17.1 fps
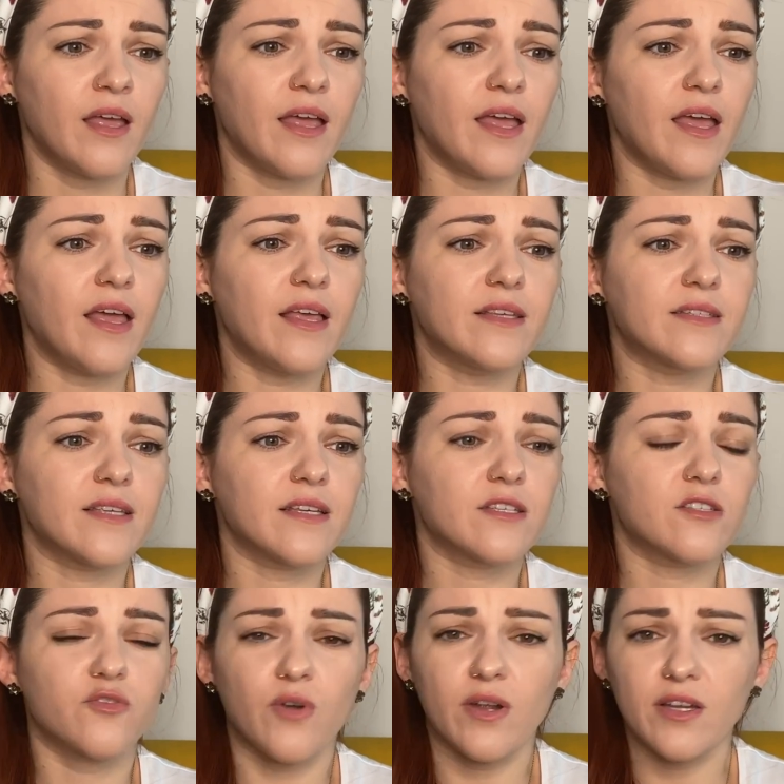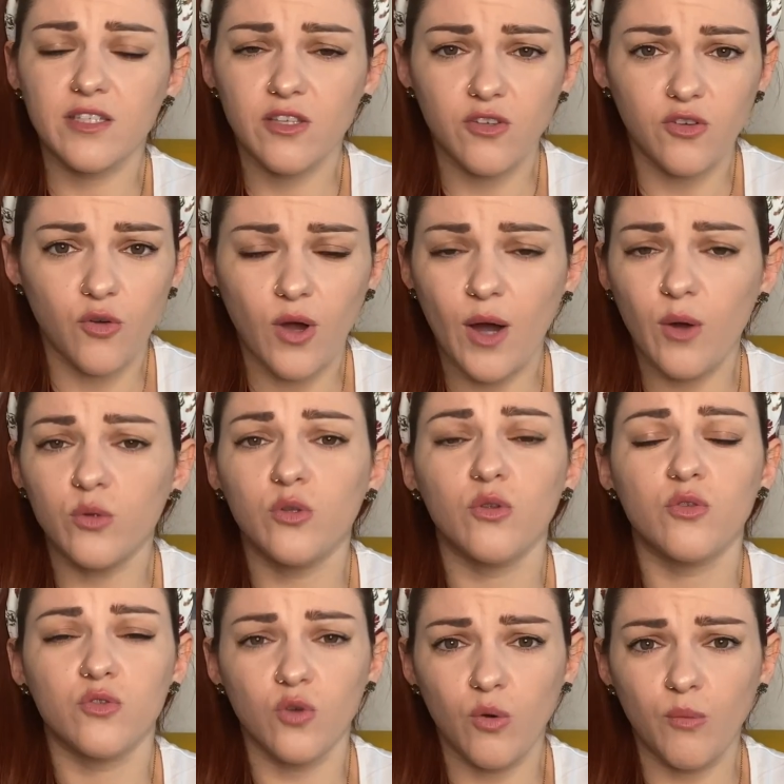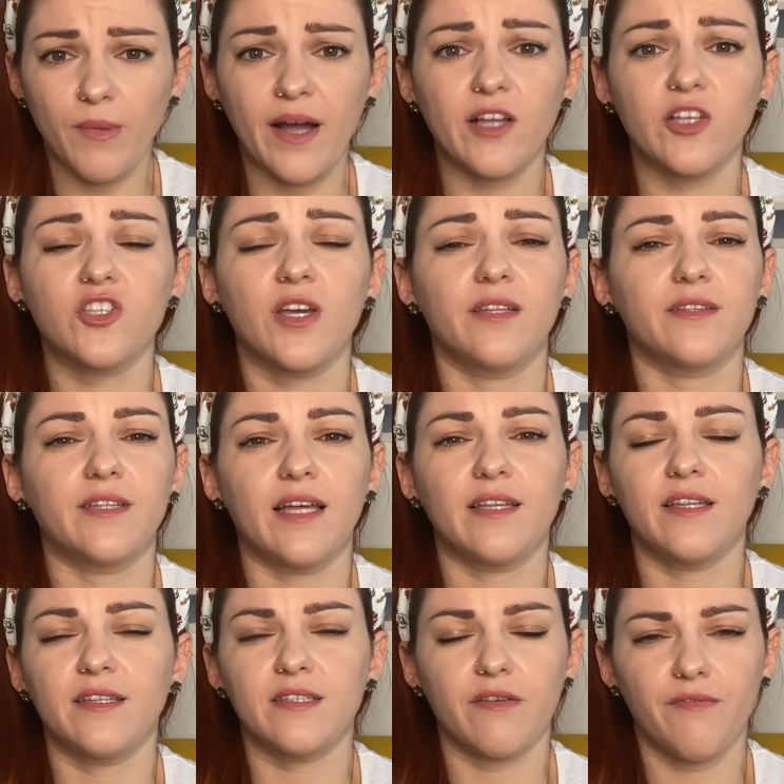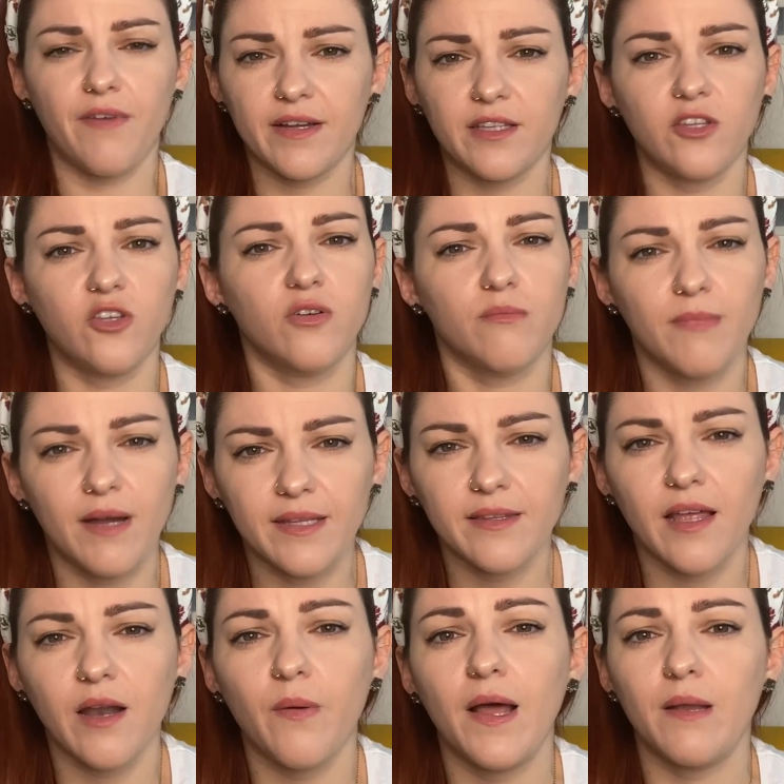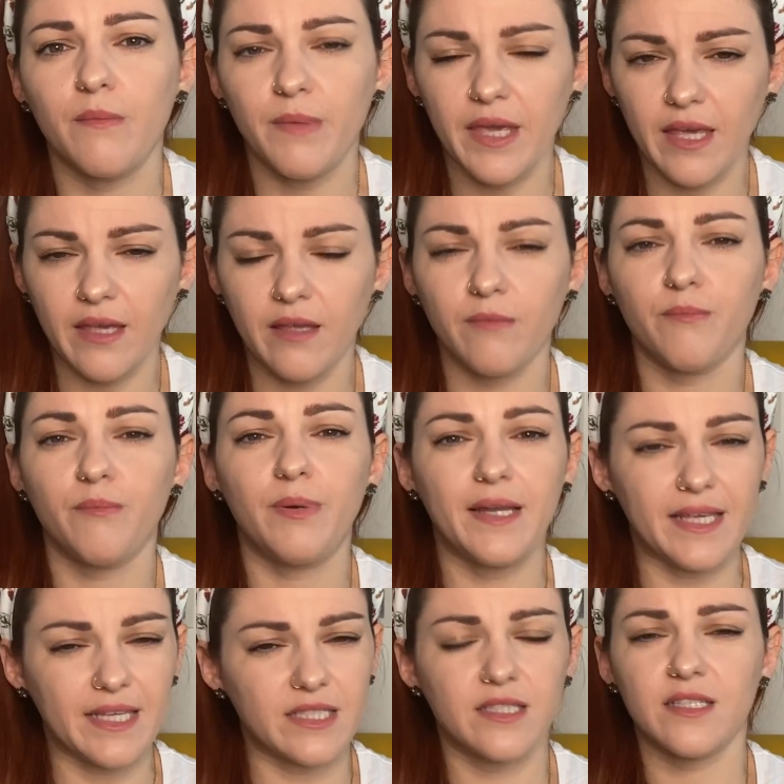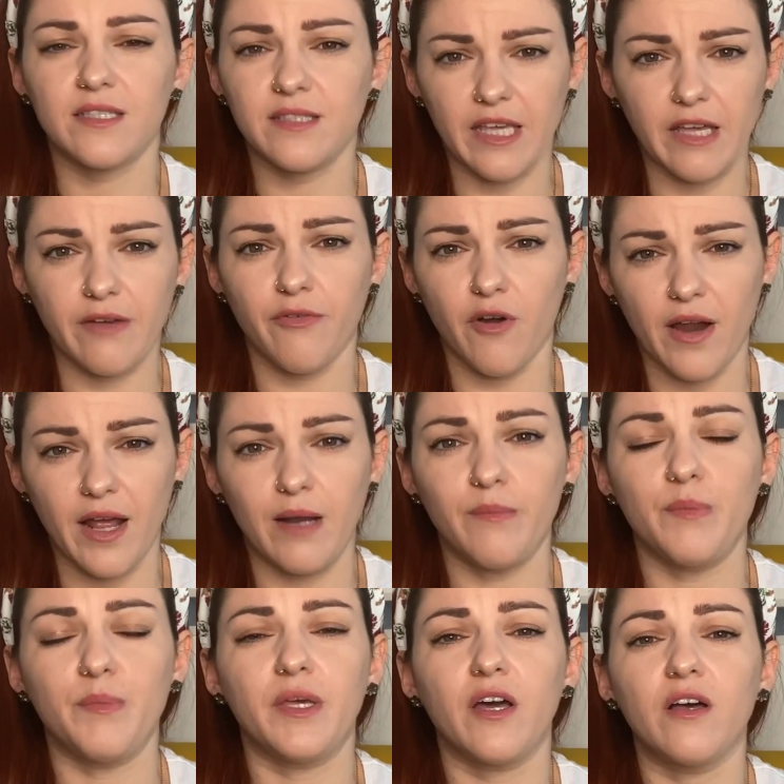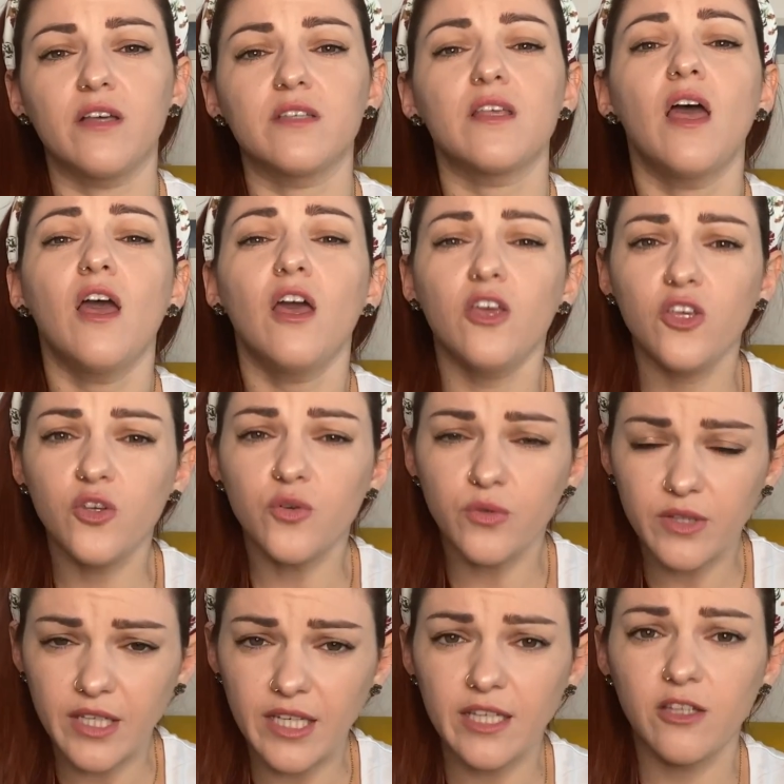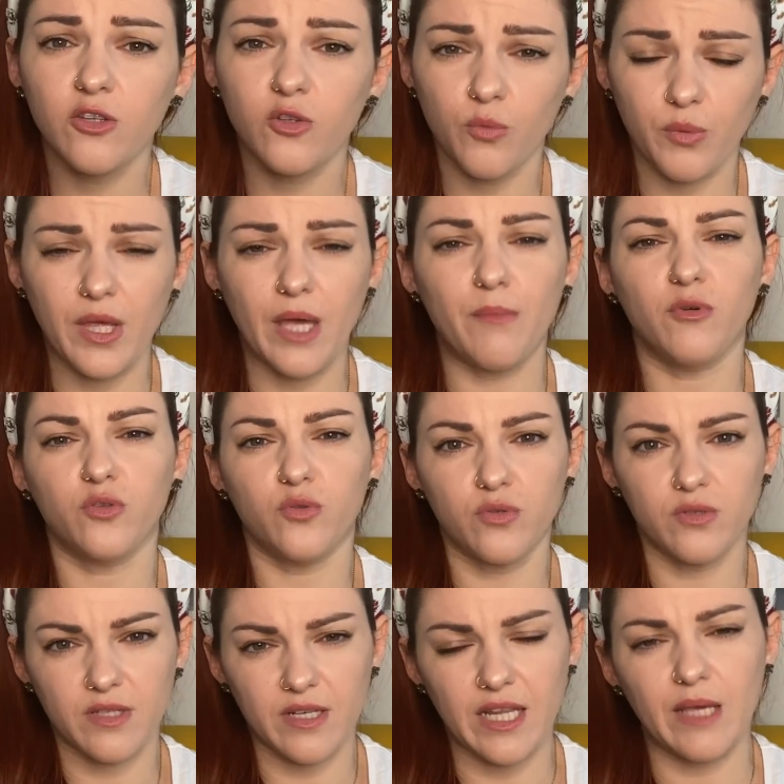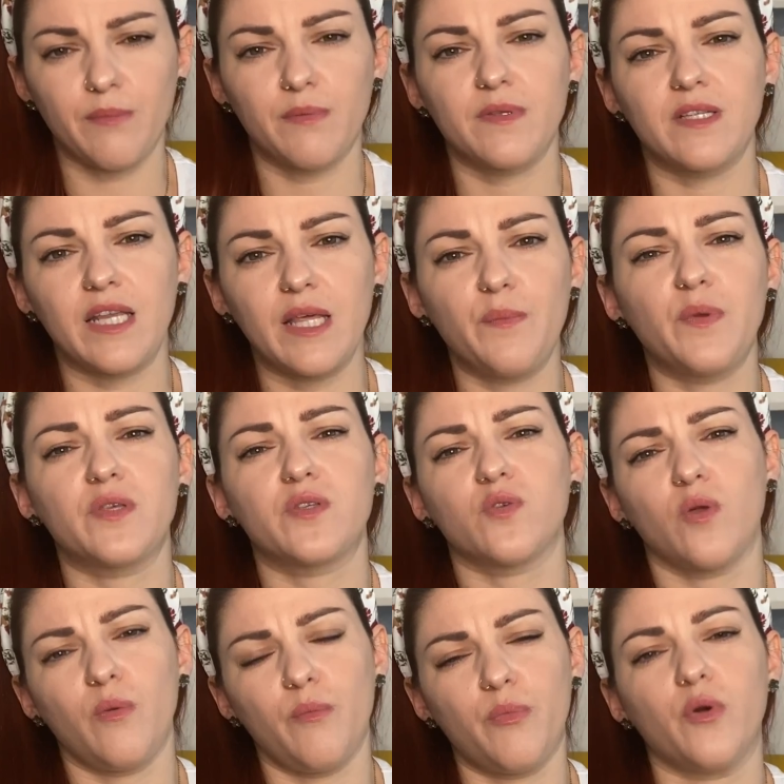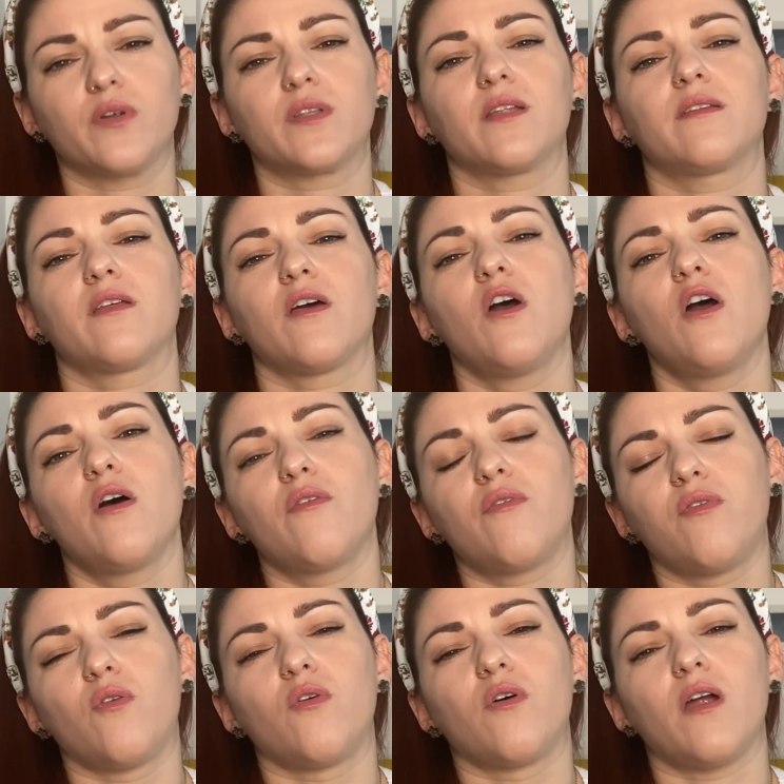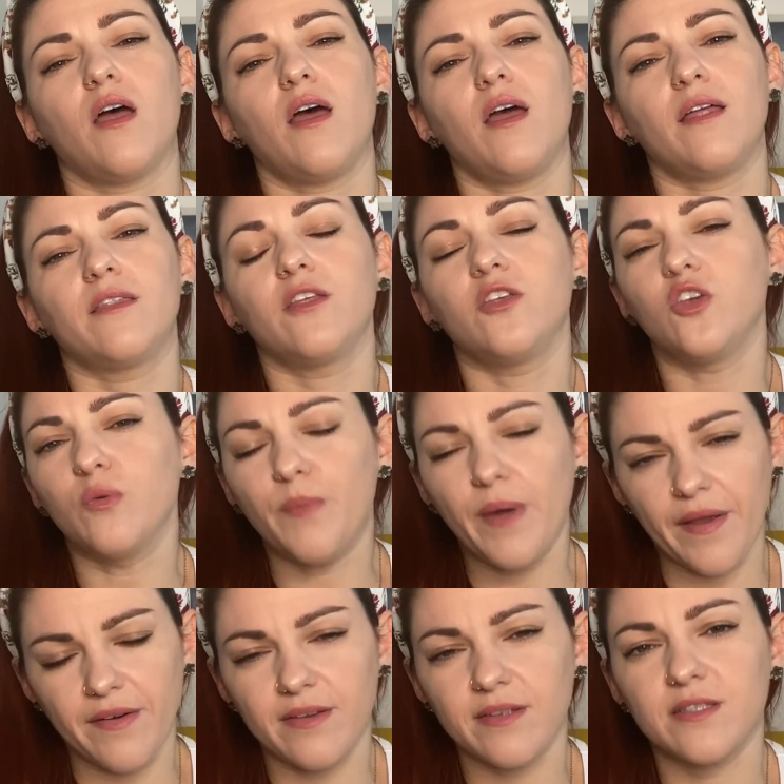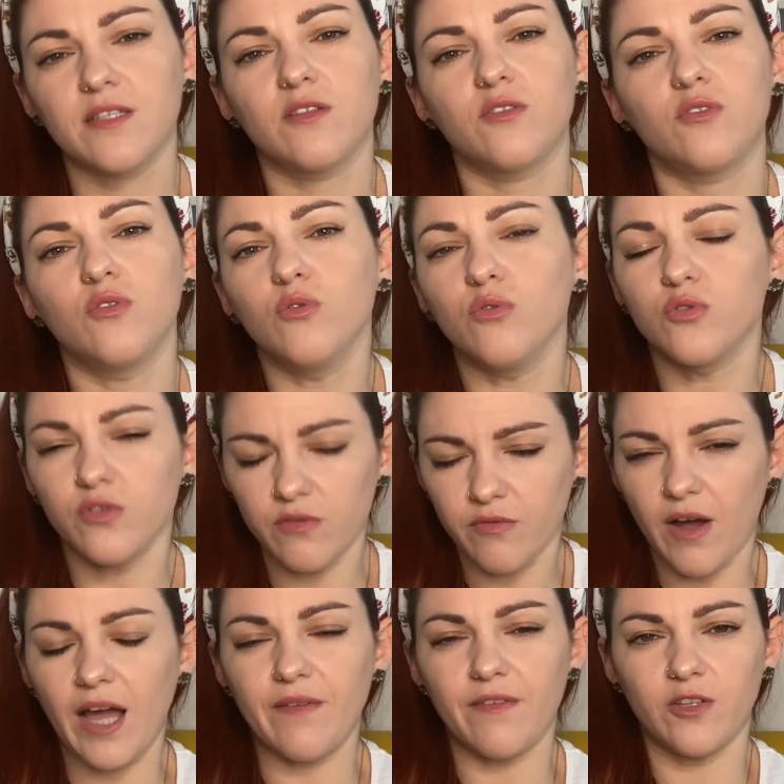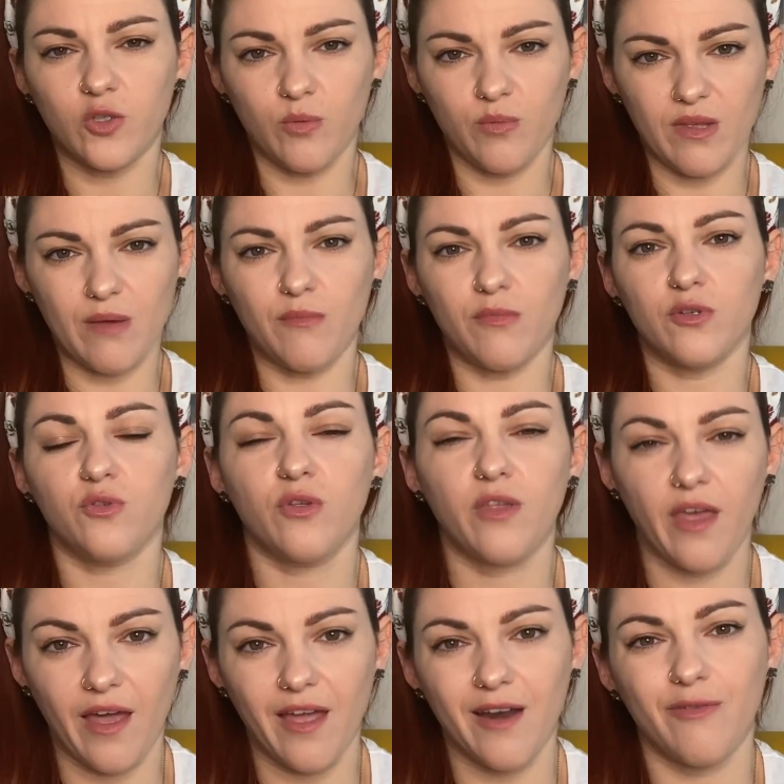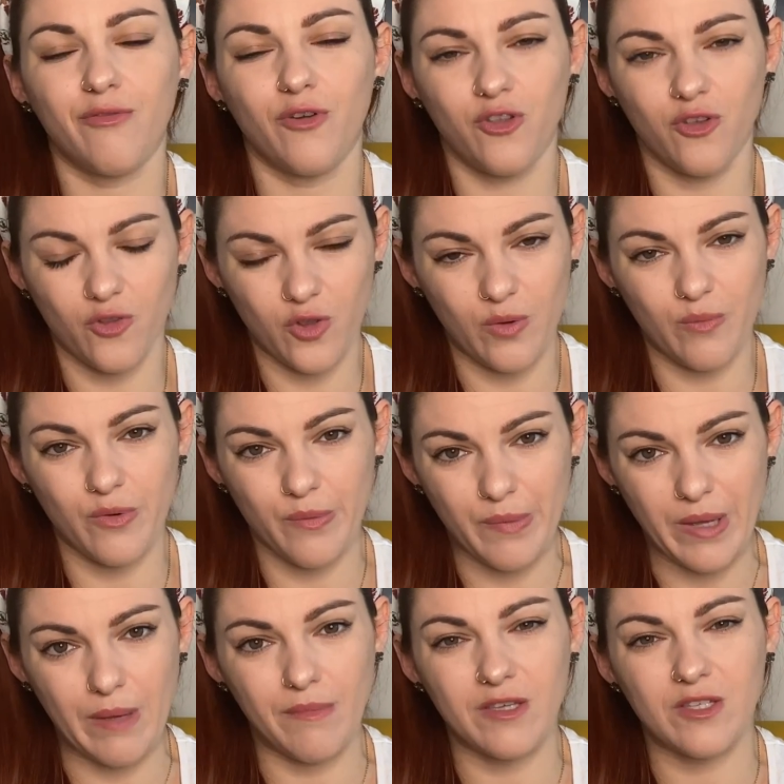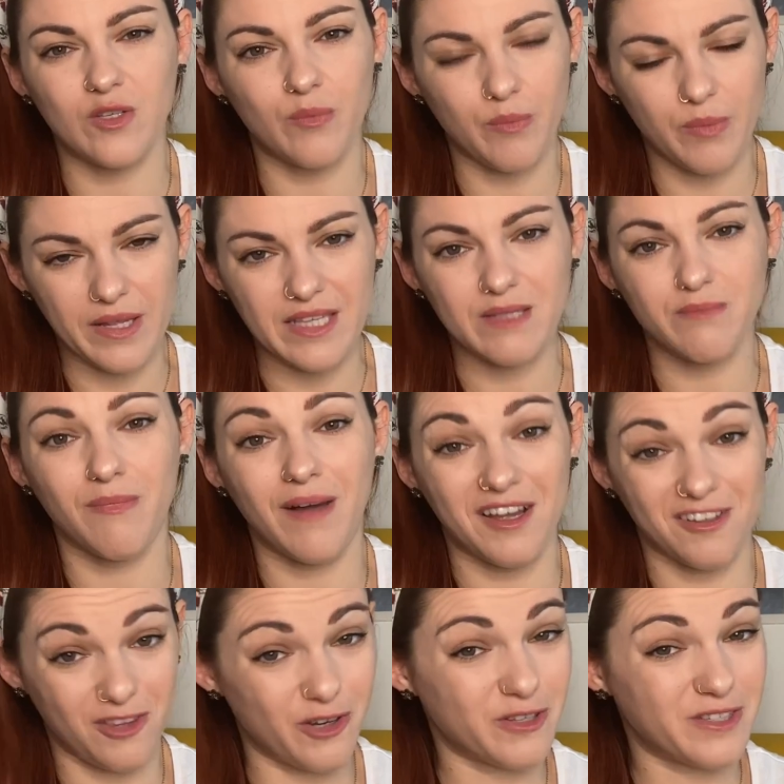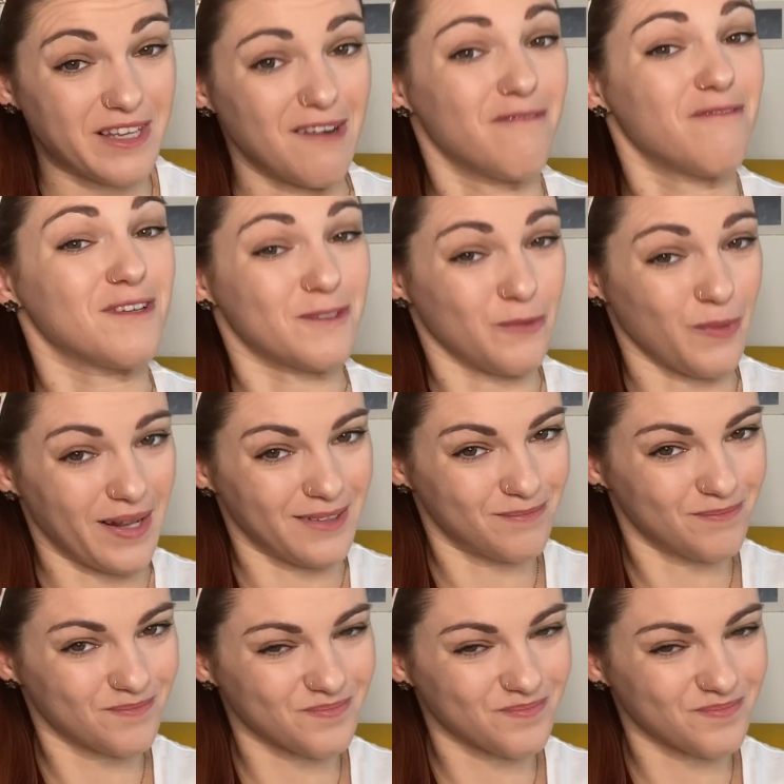is stressing you out so much and that is affecting your mental well-being, please seek for help, because you need to be able to sleep. Sleep is so important for the new parents to survive and to be able to care for your newborn baby. So please mind yourself as well